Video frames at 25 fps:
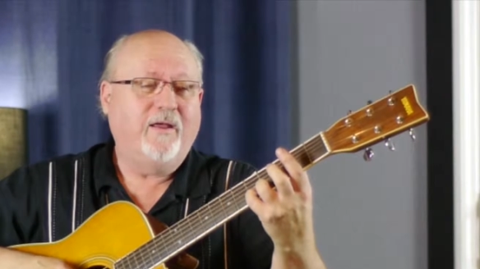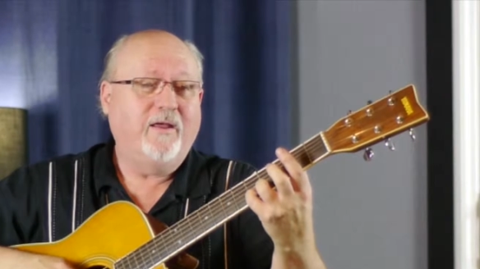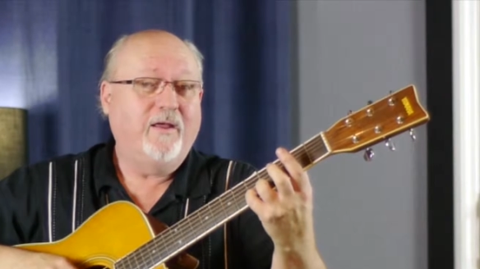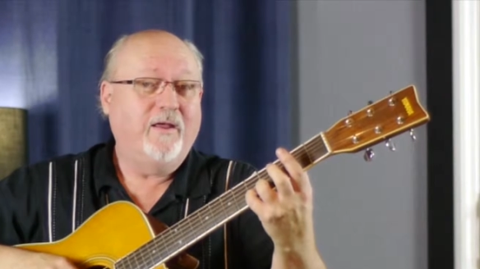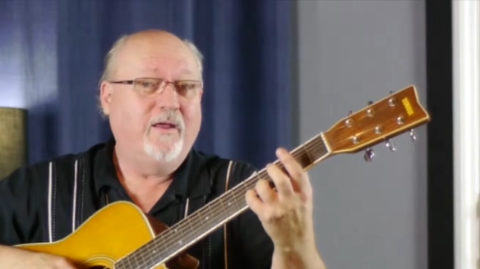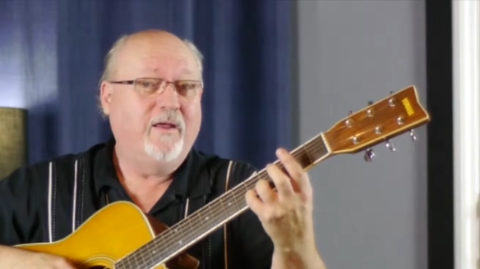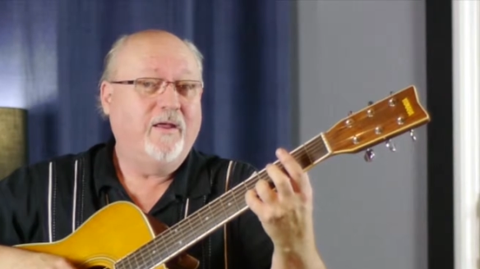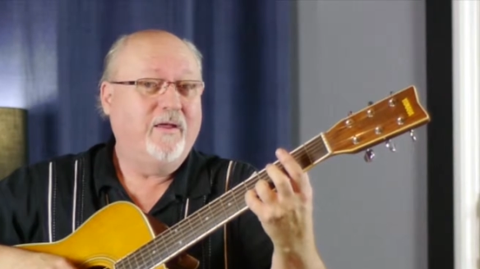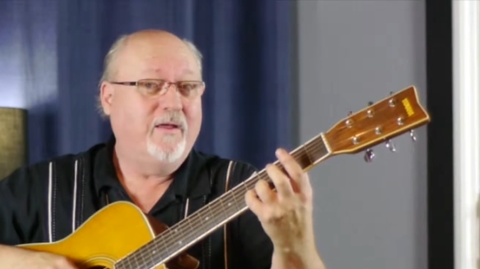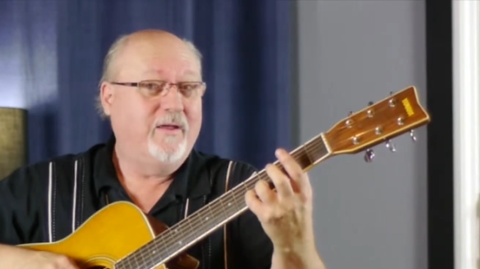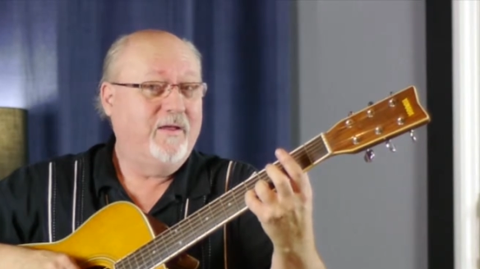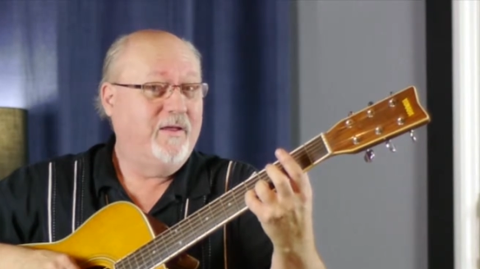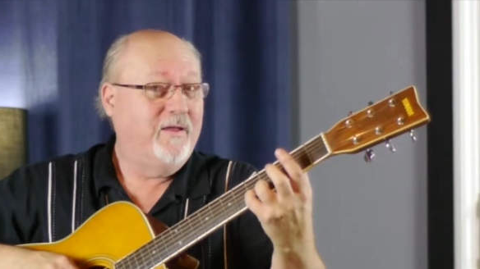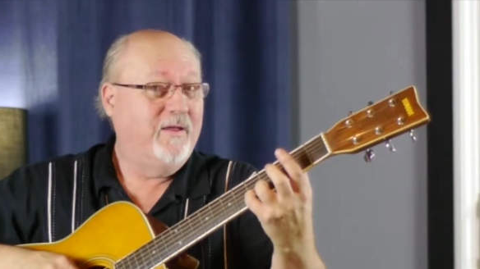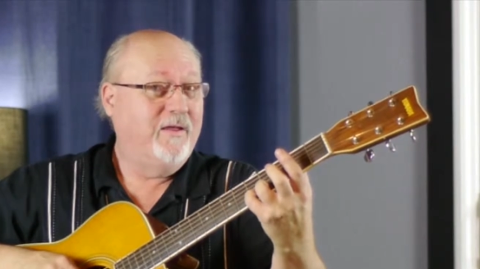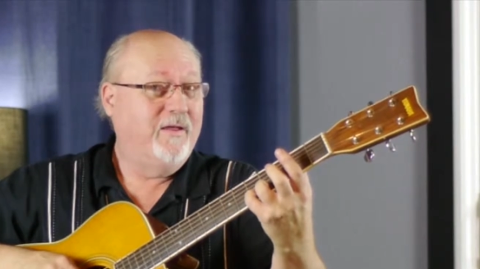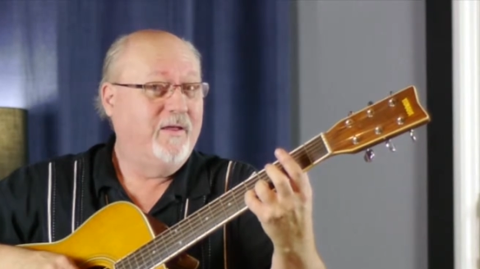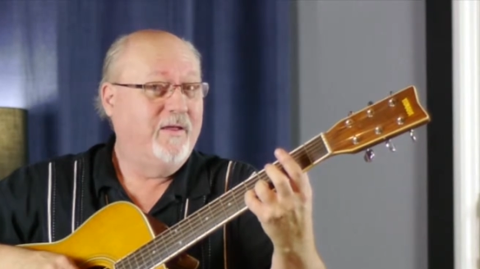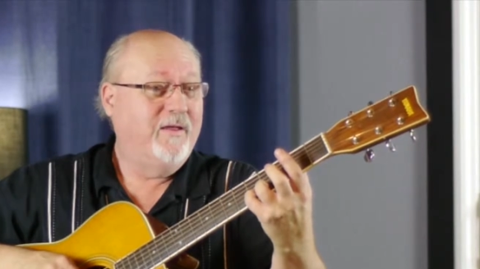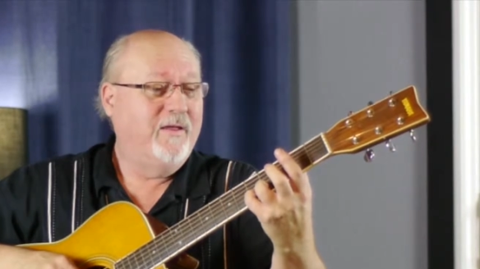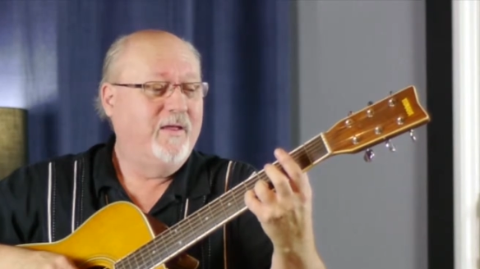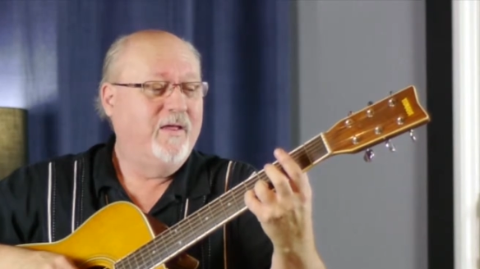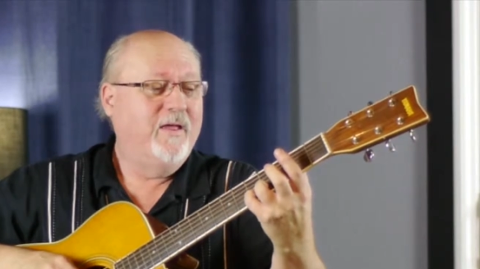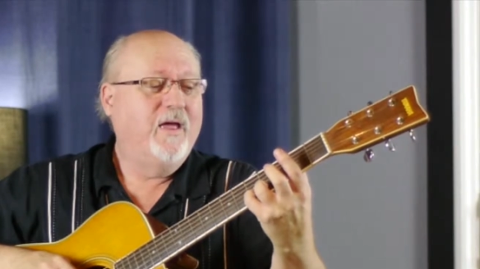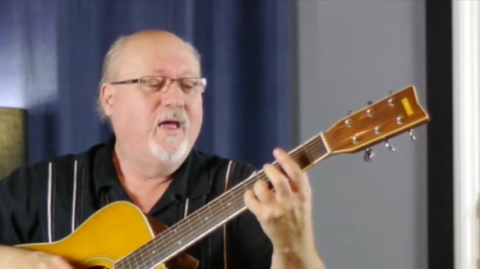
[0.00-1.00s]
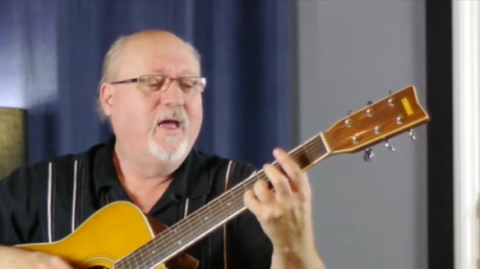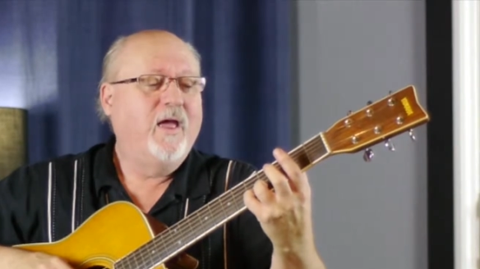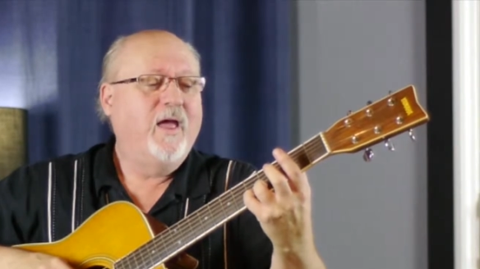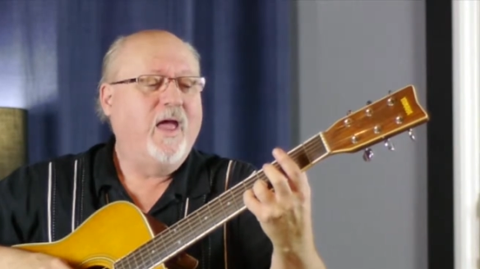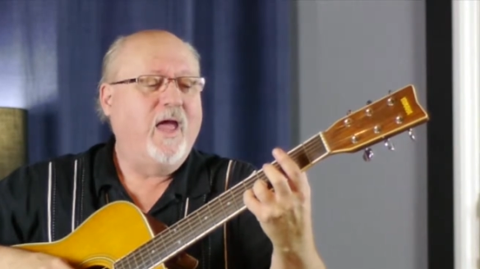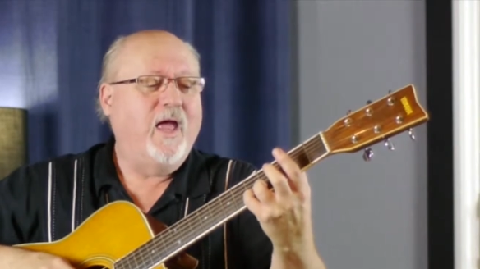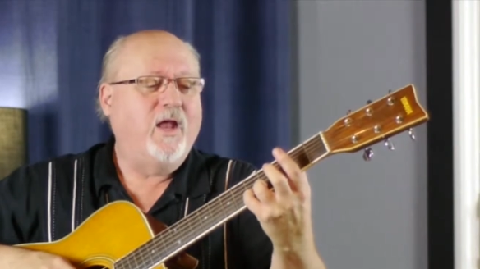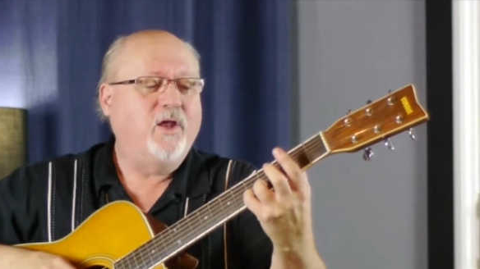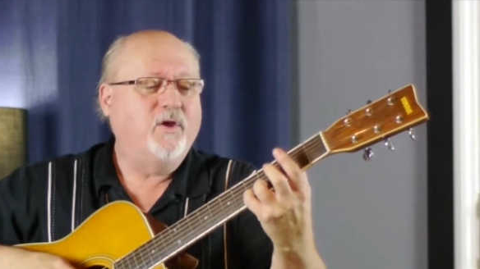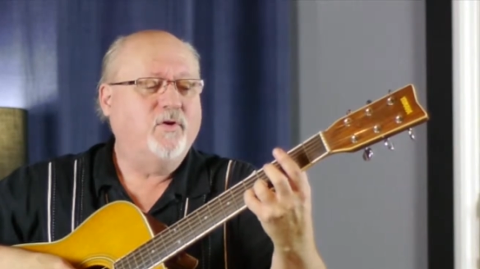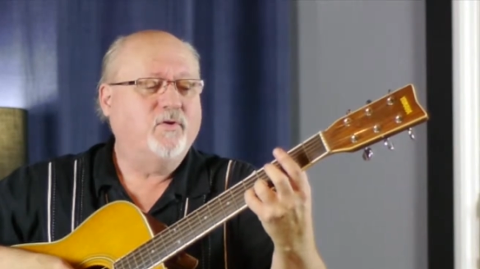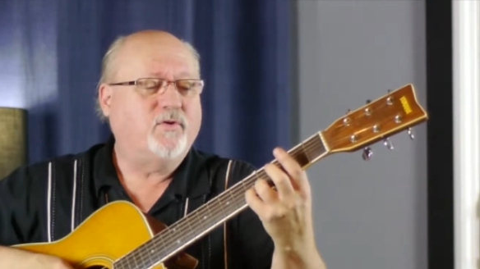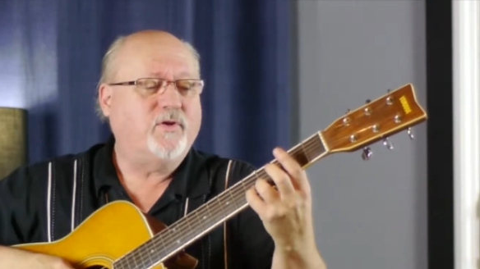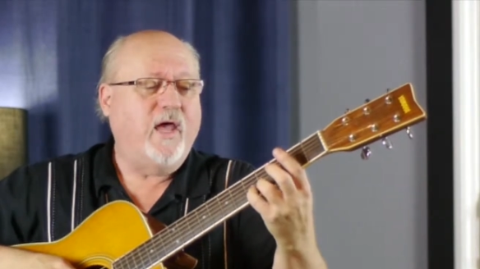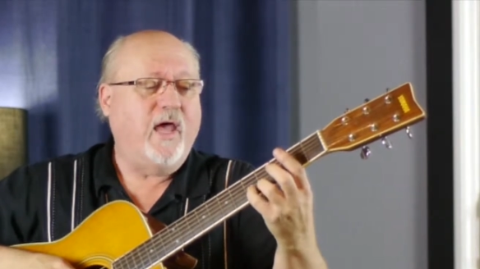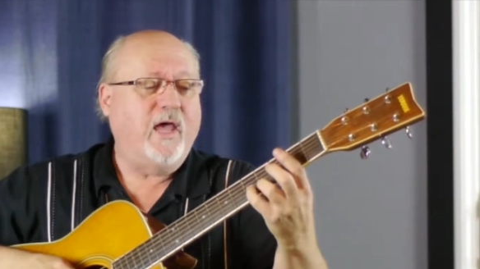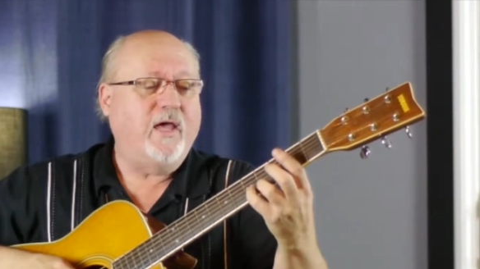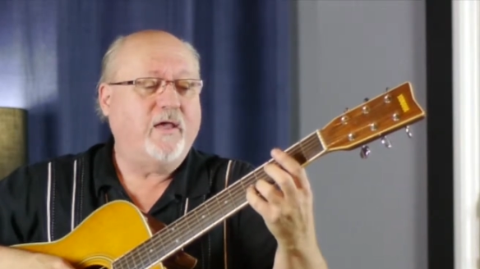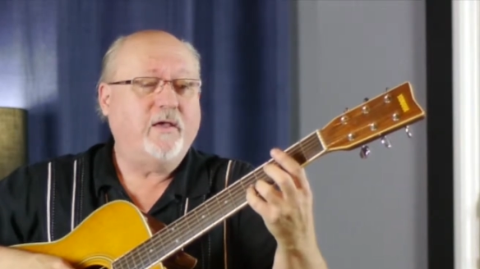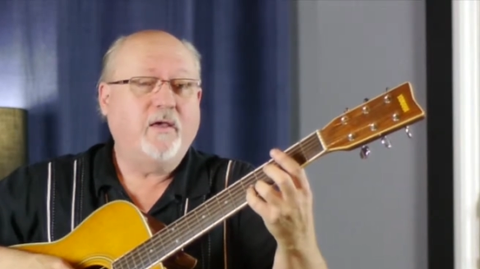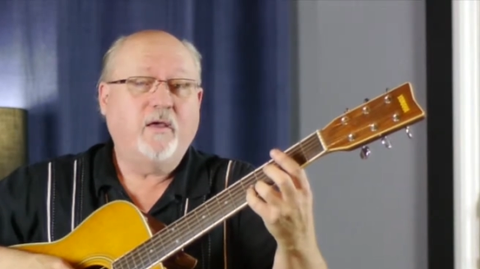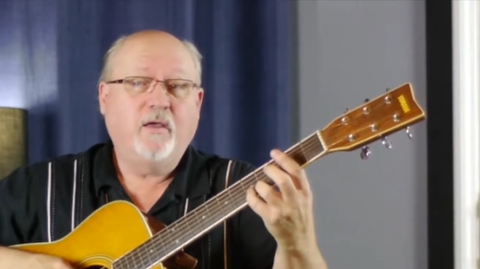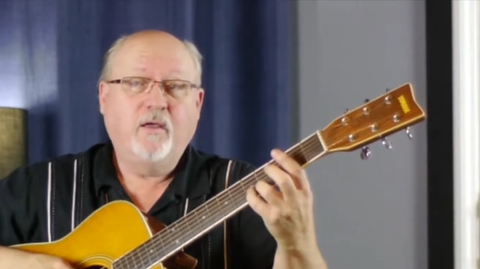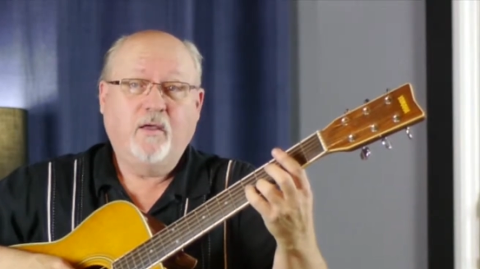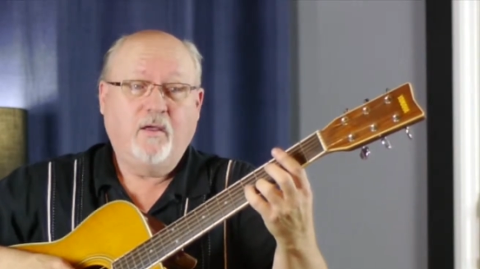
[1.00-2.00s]
and you
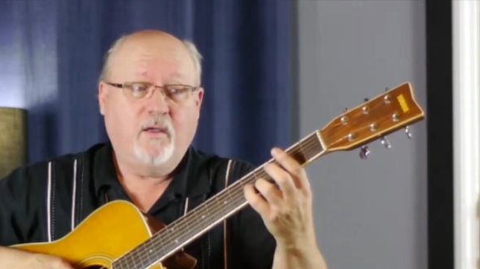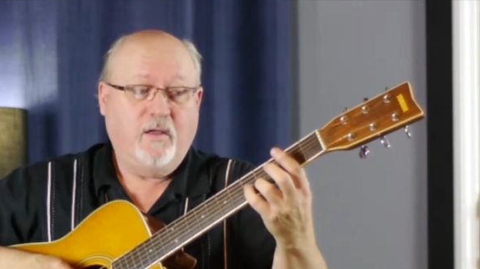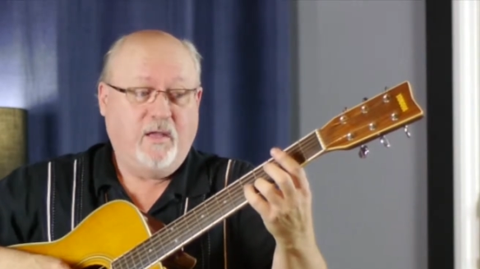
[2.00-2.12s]
take